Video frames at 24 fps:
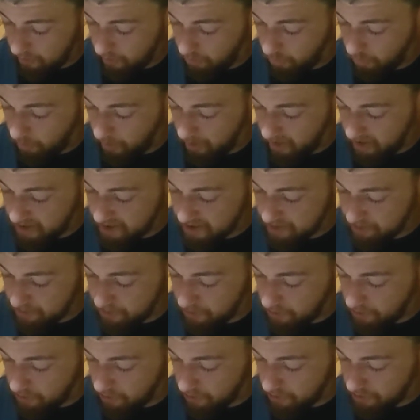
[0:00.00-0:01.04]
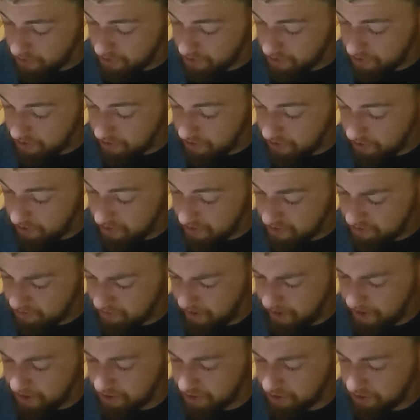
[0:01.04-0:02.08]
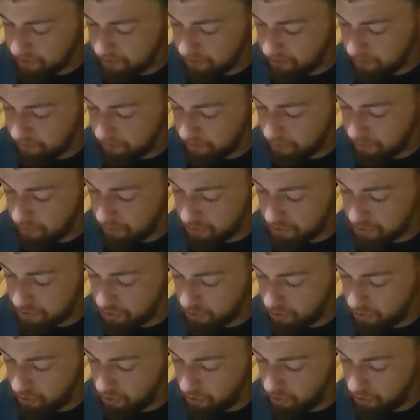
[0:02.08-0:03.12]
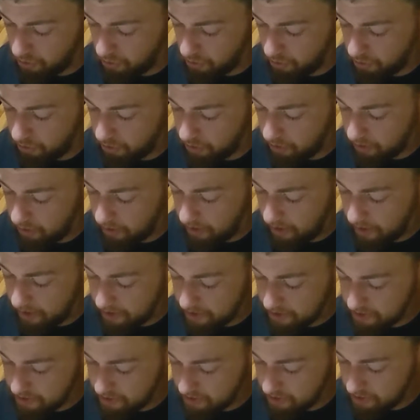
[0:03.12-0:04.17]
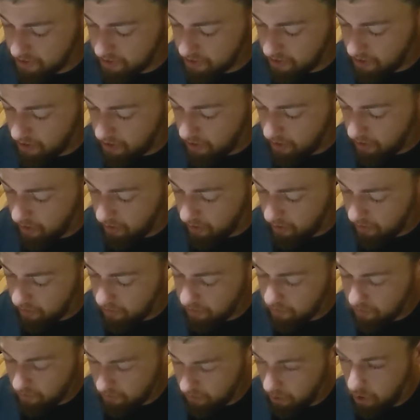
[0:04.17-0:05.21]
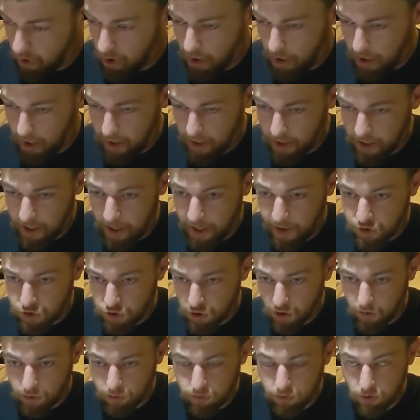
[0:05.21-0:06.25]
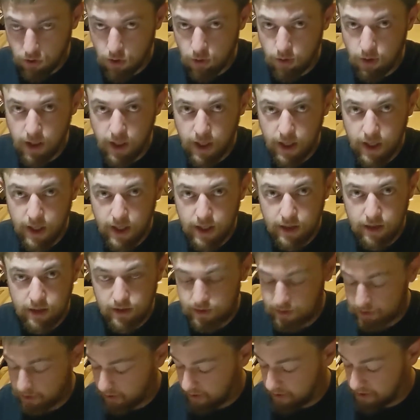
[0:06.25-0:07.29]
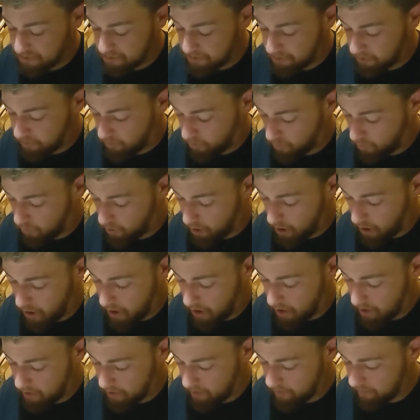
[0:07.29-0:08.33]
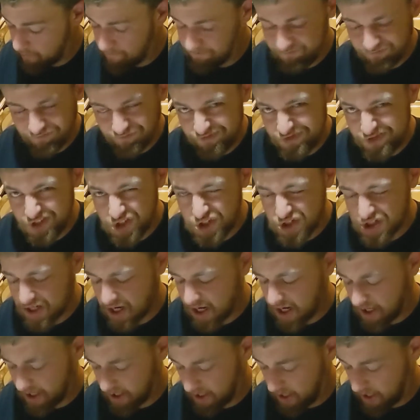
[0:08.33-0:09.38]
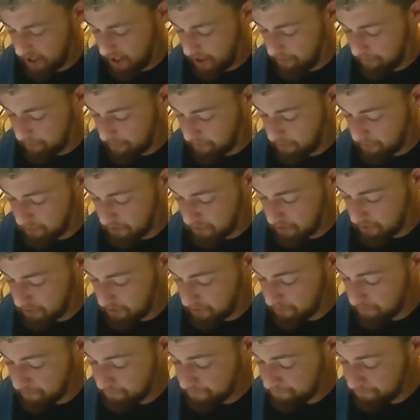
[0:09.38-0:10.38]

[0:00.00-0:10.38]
witness marks, and especially if your motor's old and has a lot of nitro through it and it's been worn in, just not going to happen really.